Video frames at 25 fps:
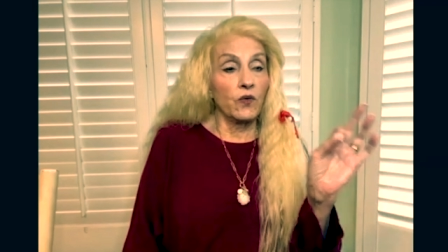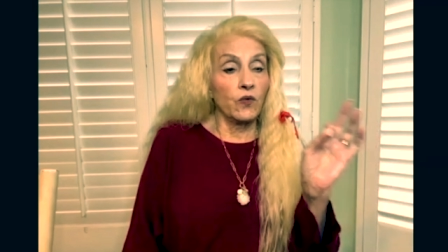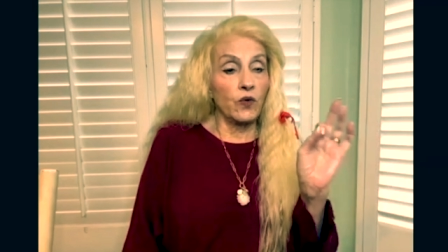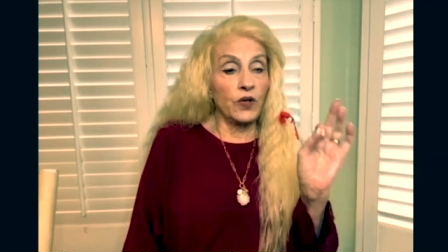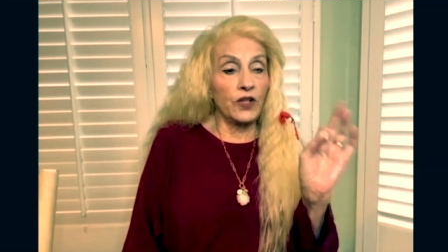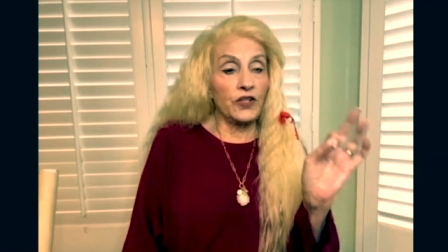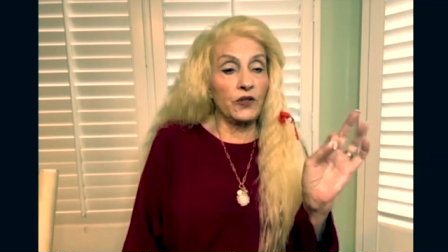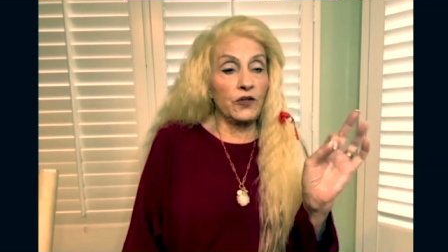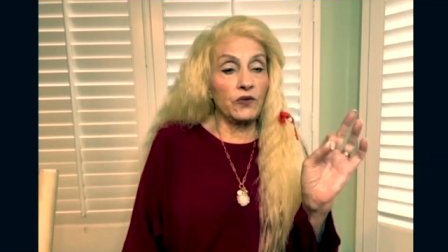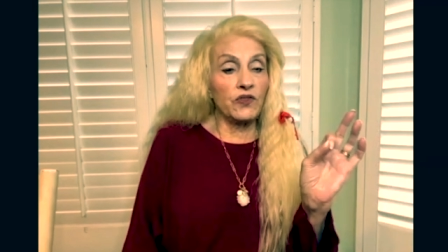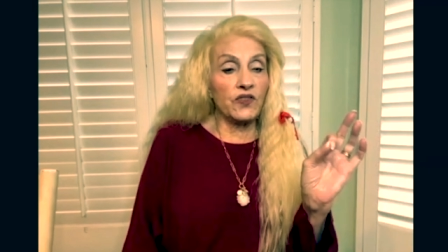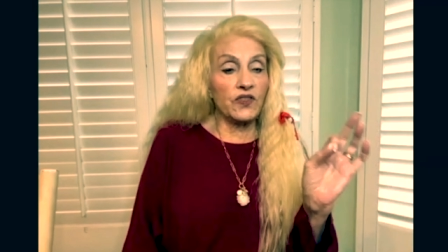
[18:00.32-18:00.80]

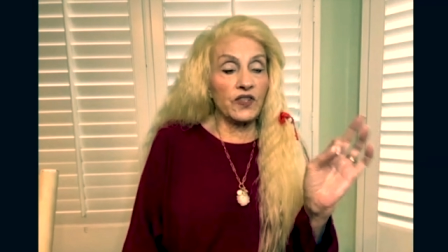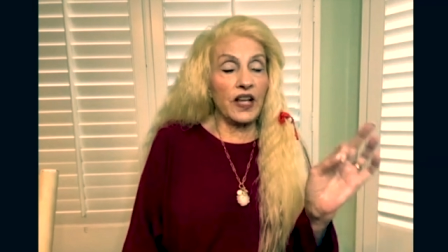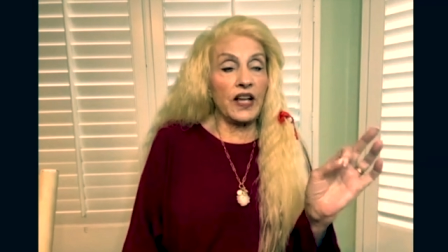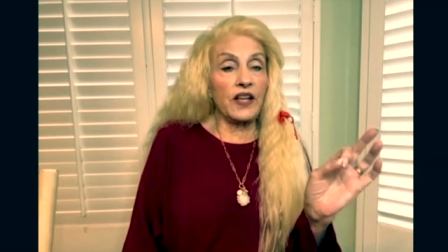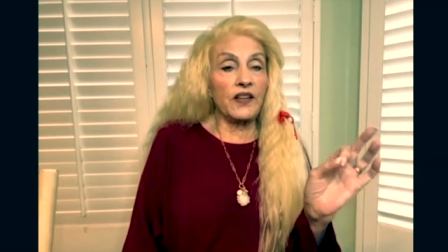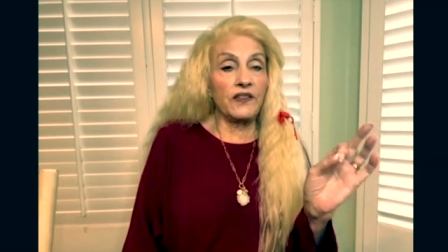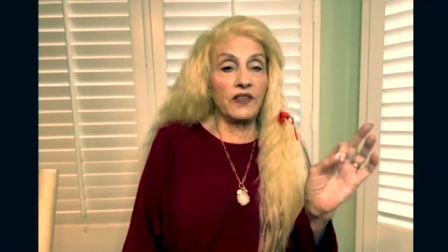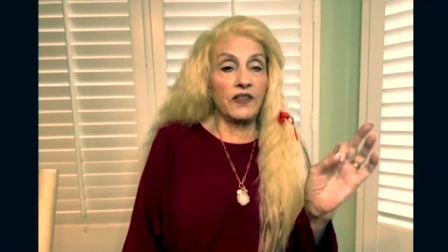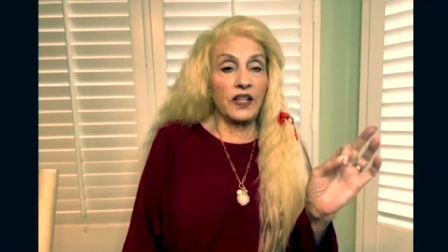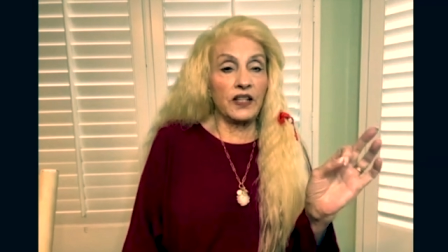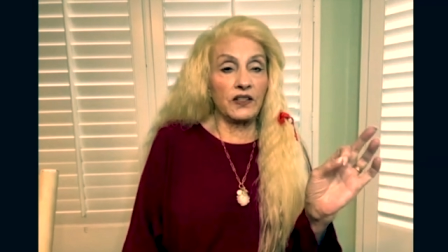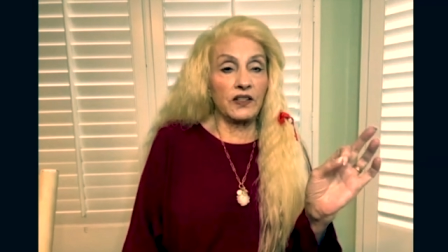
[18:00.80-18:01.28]
when you say
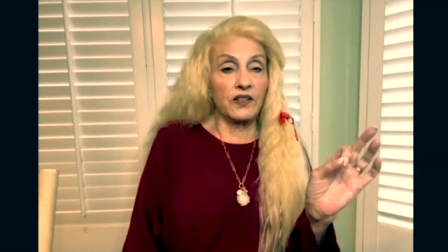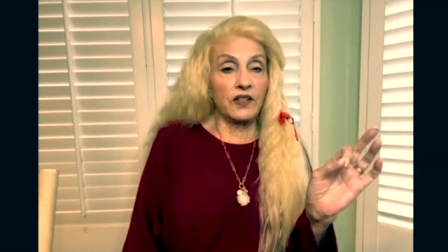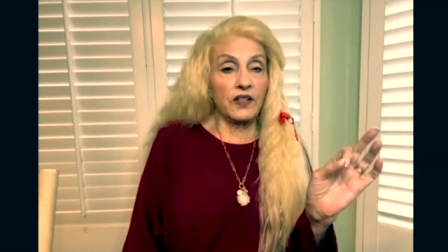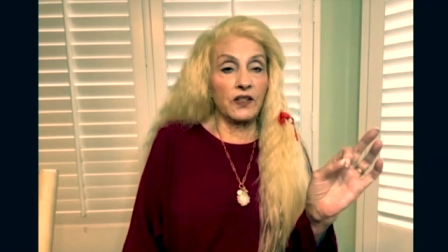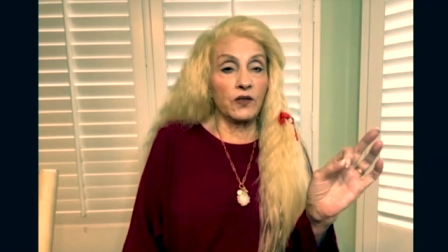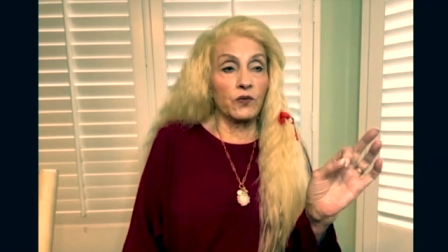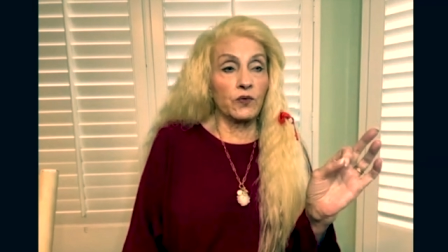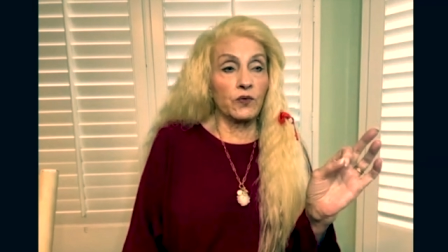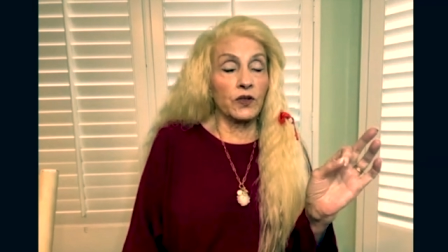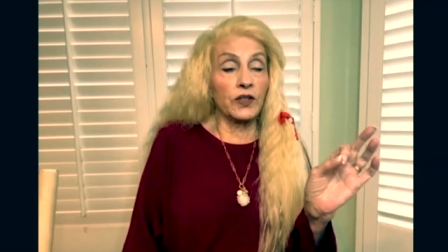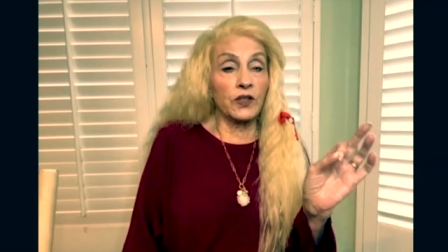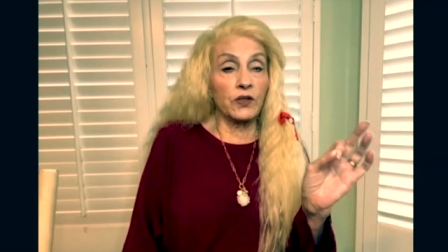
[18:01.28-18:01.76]
things that
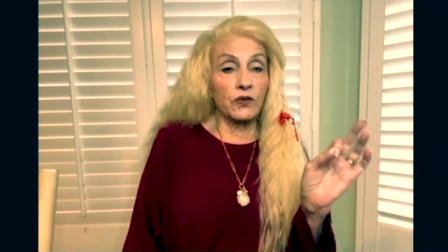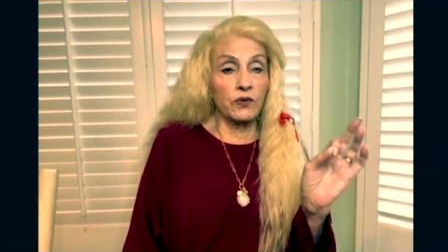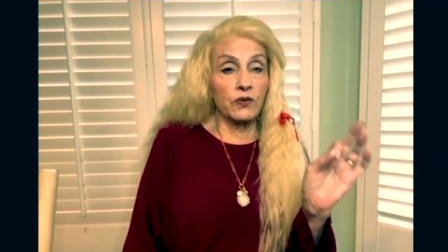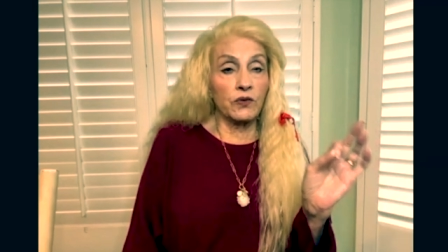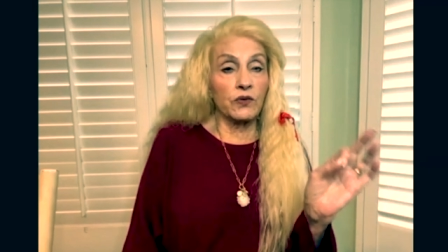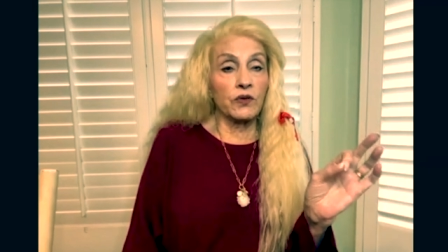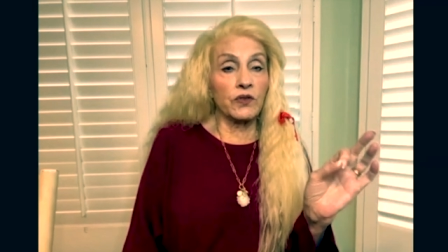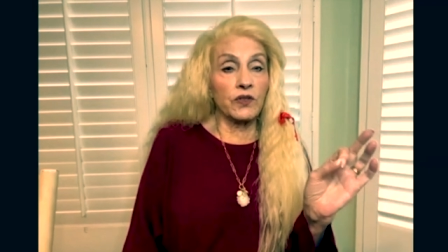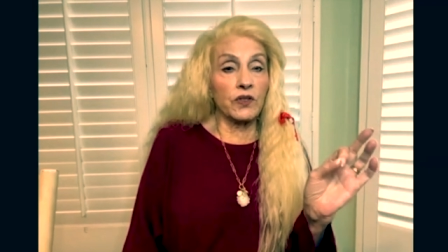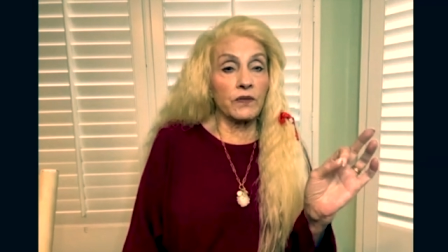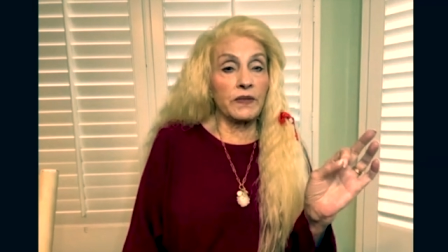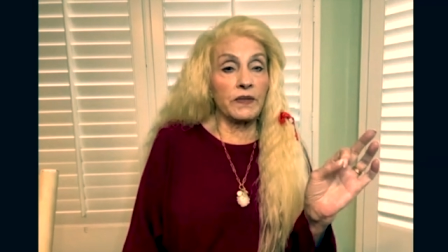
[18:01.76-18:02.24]
are really
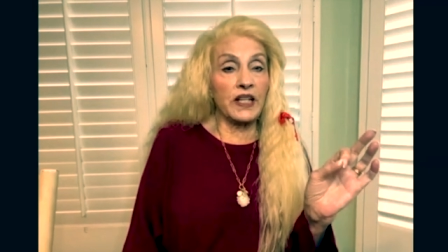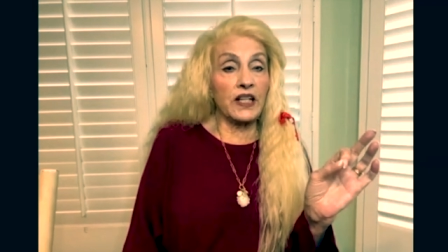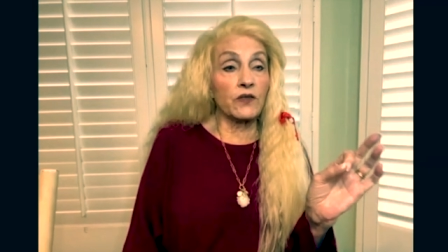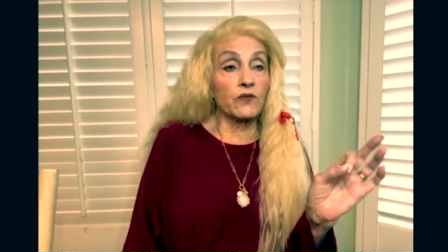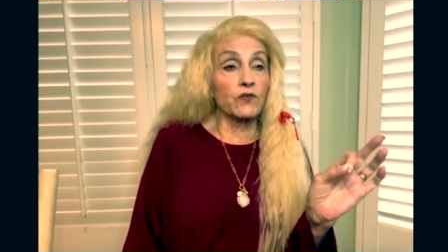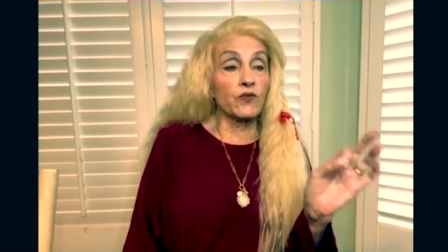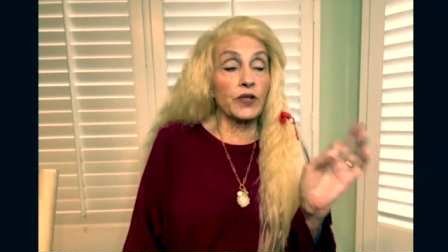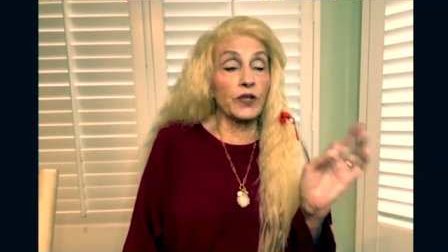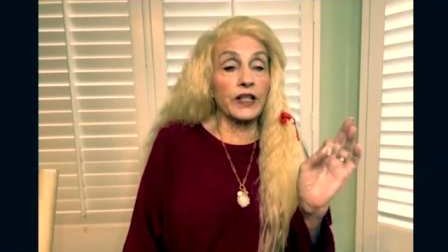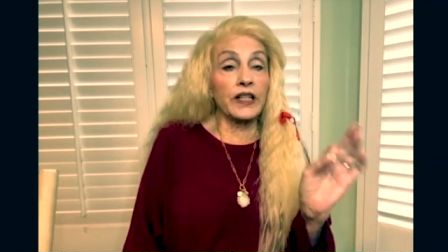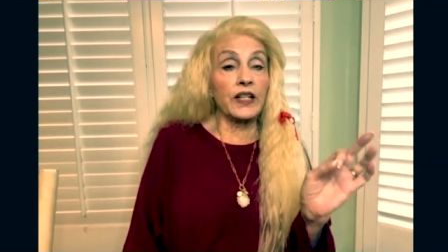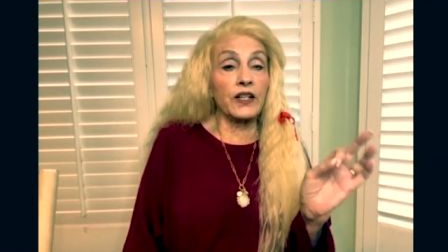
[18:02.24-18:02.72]
cruel to me, it
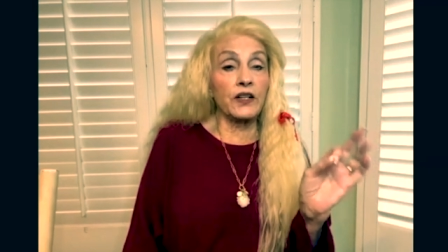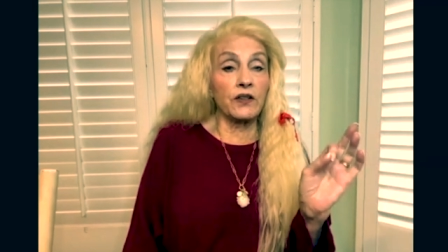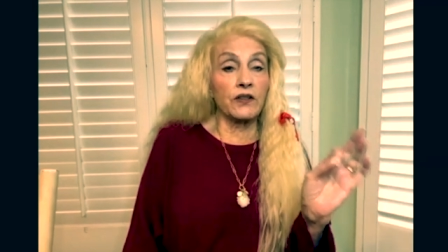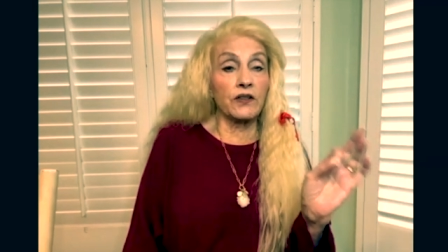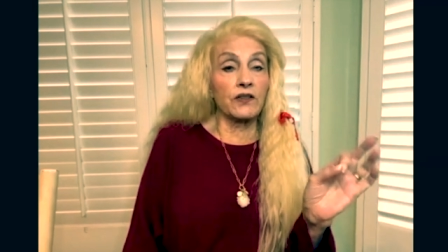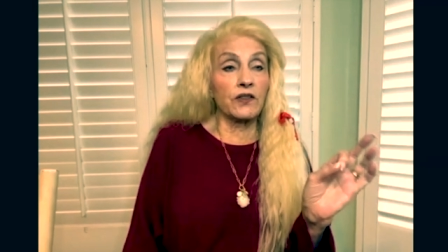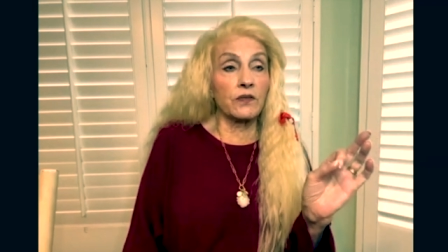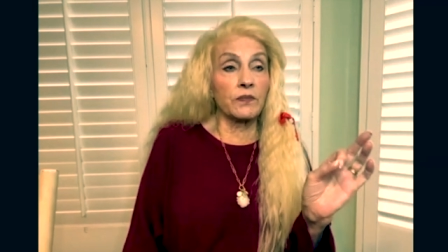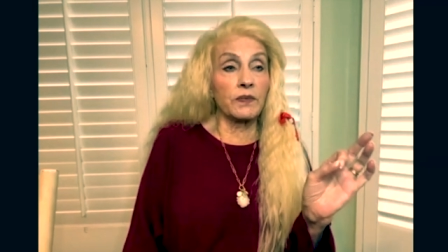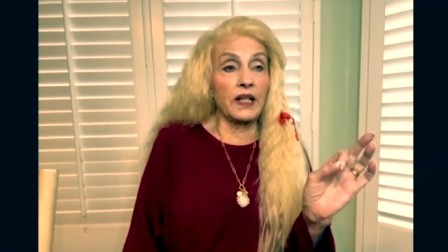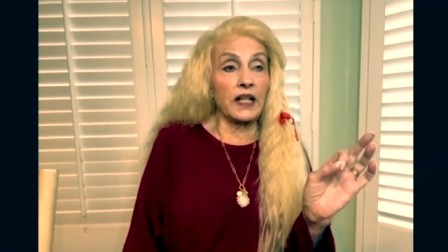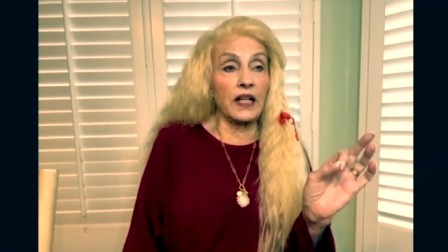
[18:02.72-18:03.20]
really
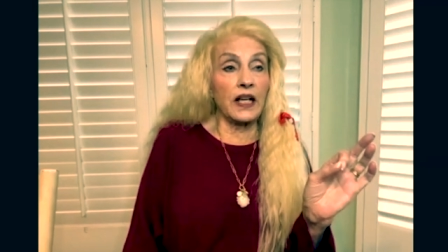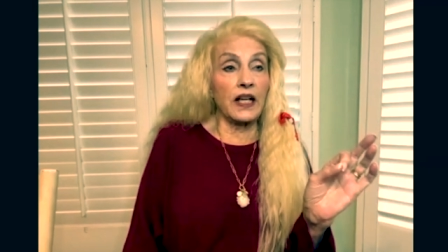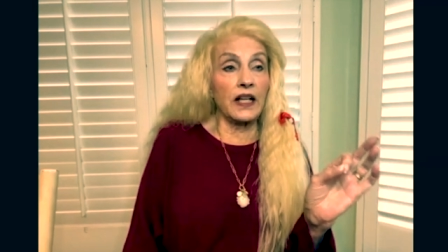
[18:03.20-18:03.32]
hurts me.